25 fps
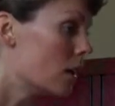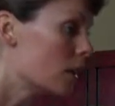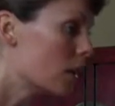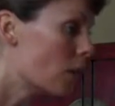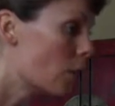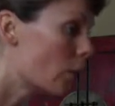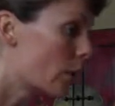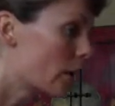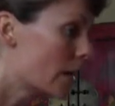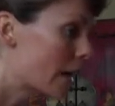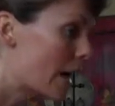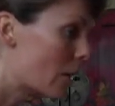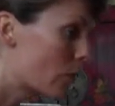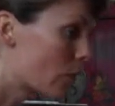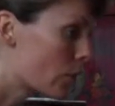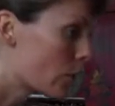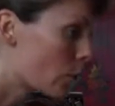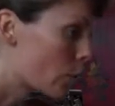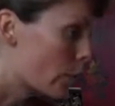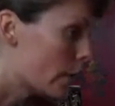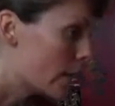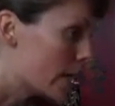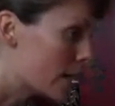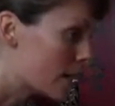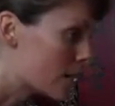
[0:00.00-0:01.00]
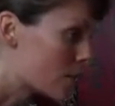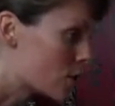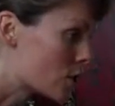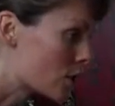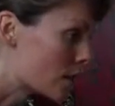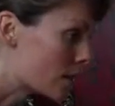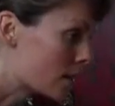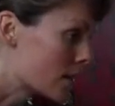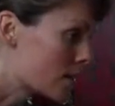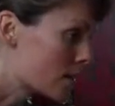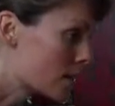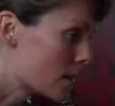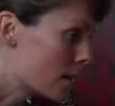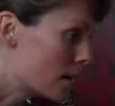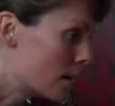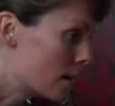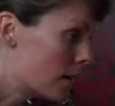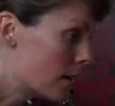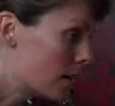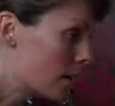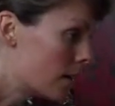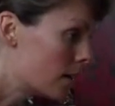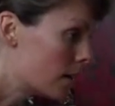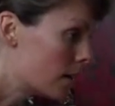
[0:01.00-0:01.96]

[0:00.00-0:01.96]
lower down 3 inches.